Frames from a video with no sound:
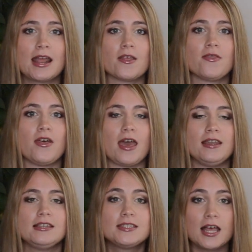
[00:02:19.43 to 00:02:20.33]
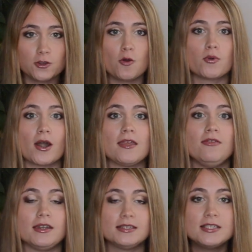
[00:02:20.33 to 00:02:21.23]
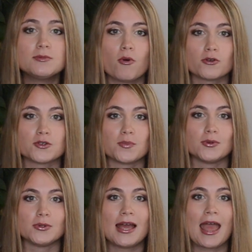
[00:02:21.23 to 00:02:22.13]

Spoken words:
then tell your brain that it is possible